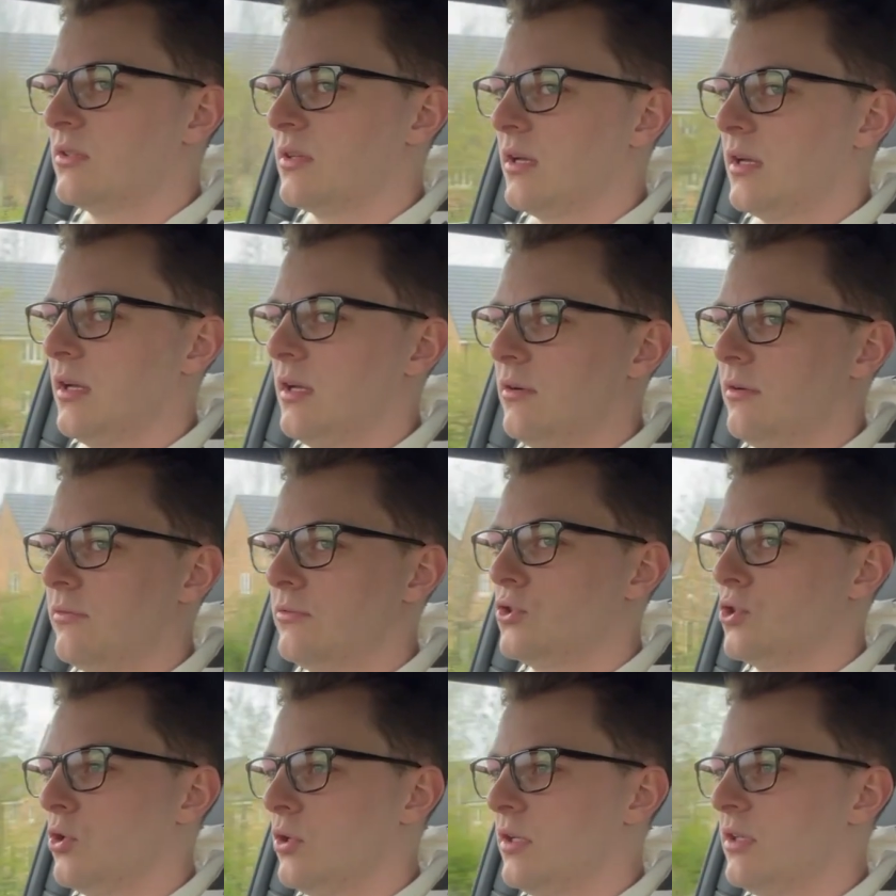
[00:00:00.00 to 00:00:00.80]
tyre of
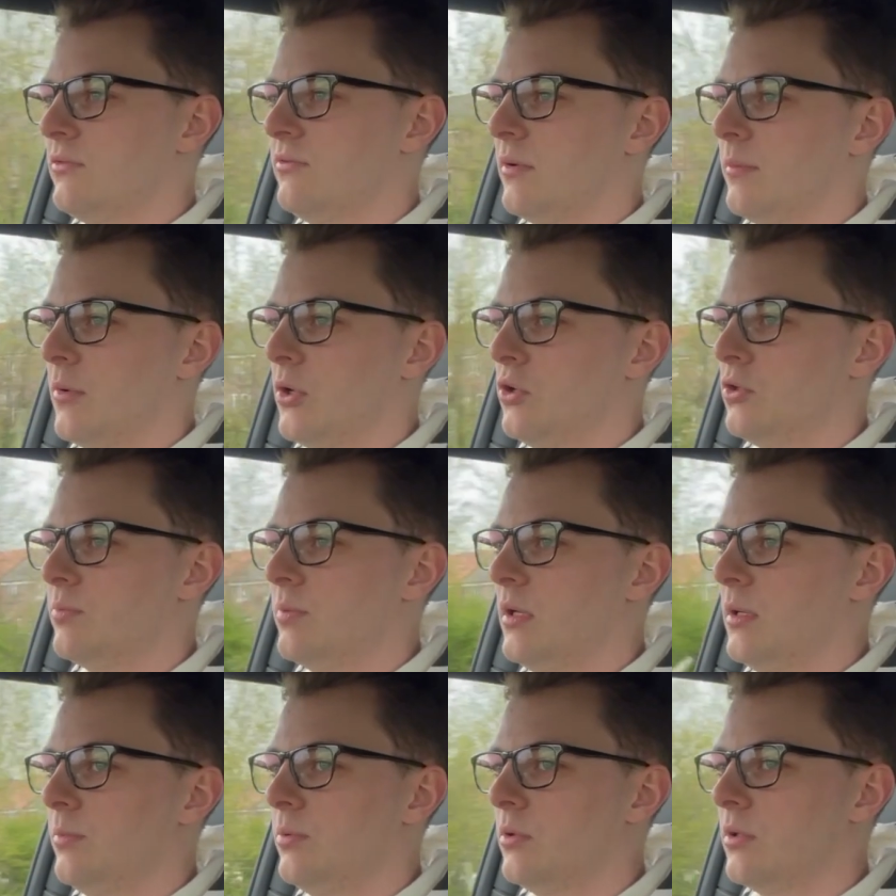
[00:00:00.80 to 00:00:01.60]
choice for most
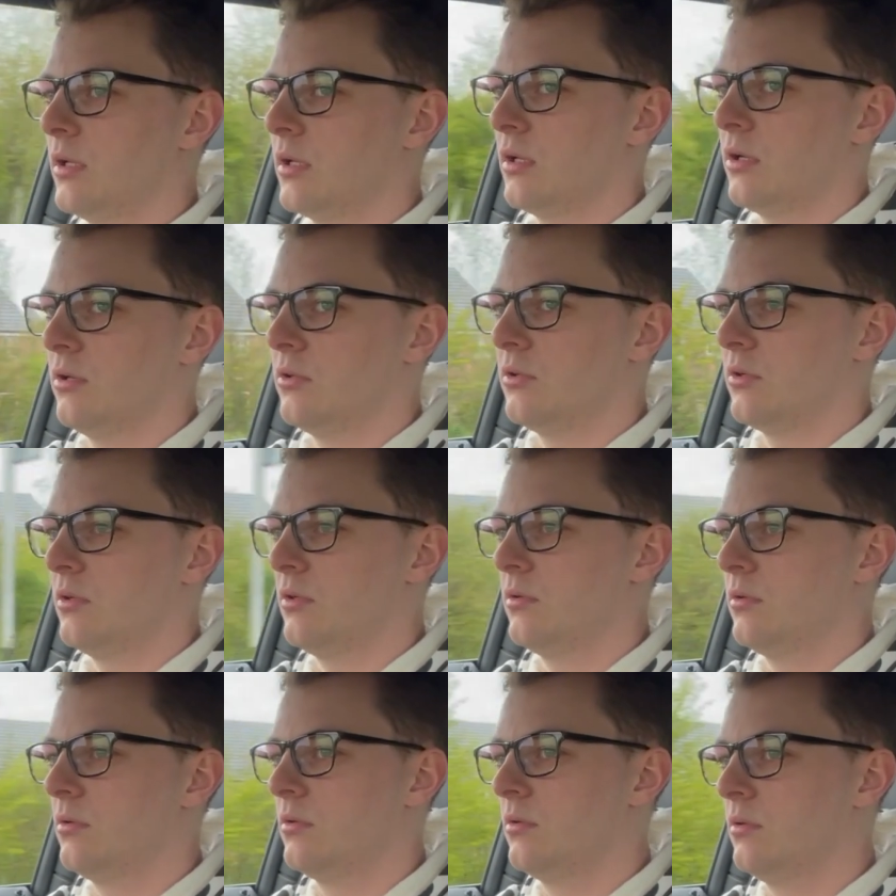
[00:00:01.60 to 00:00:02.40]
people that go
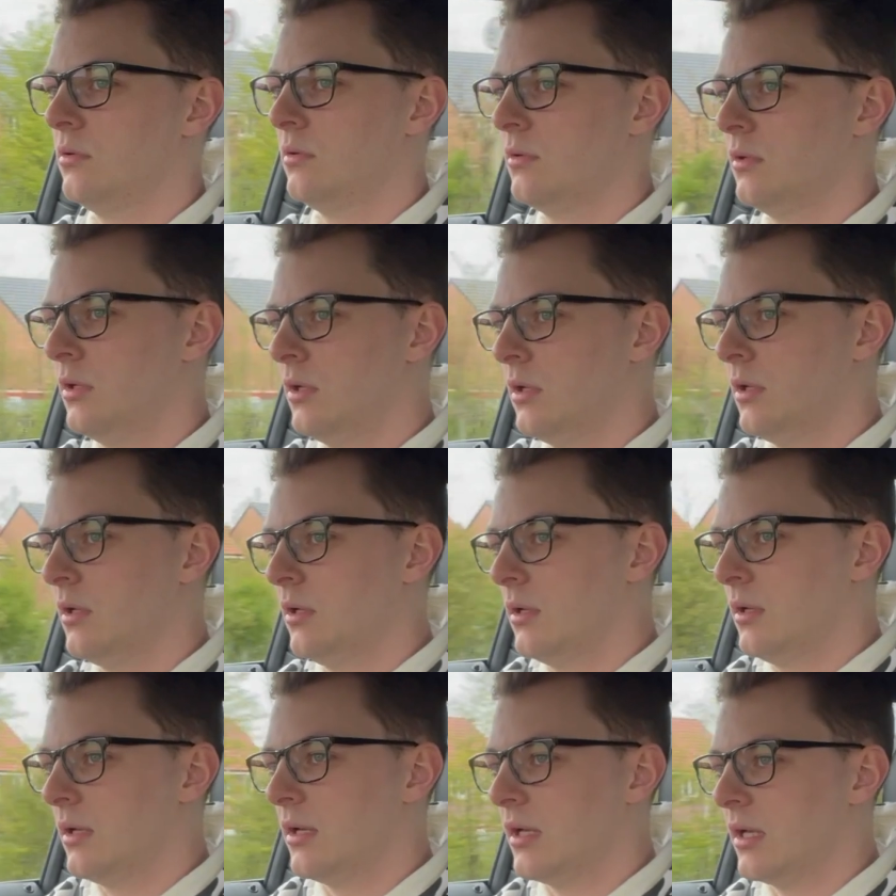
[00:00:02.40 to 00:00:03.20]

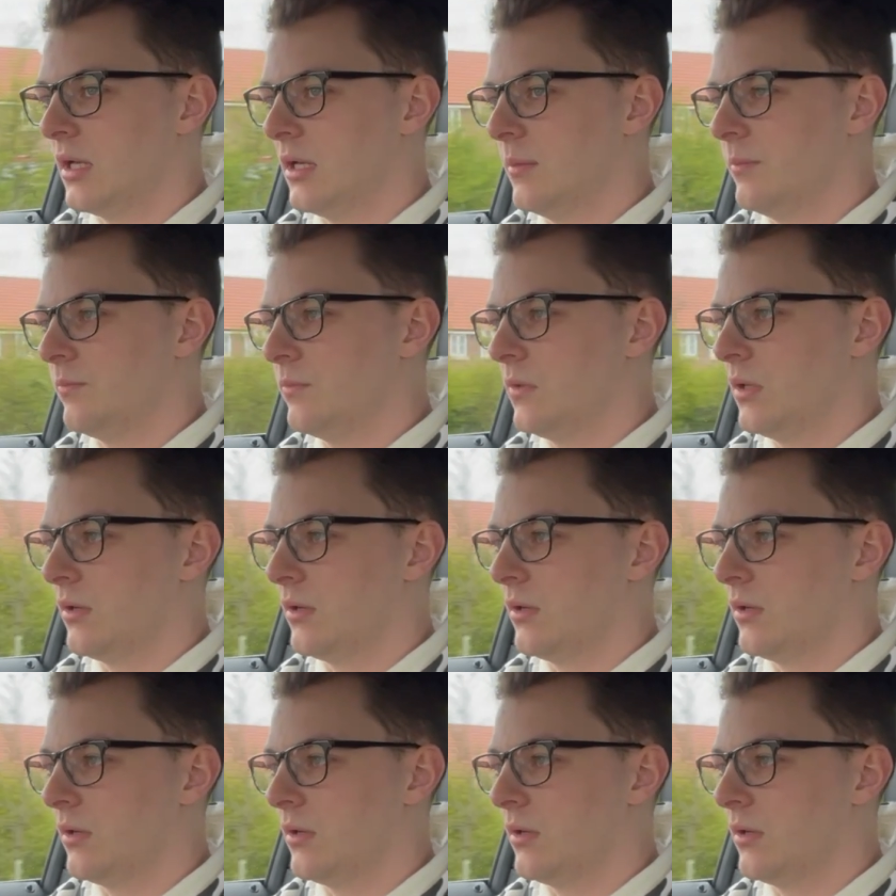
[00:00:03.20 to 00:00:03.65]
in Um,